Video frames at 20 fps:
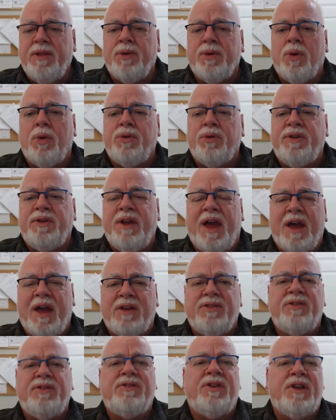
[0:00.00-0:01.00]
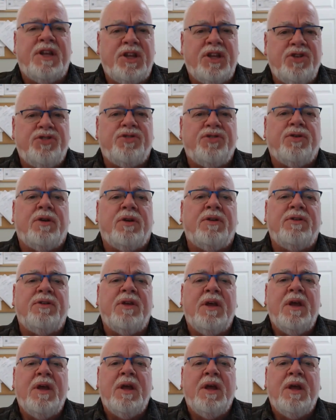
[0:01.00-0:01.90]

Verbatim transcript: their own taxes and insurance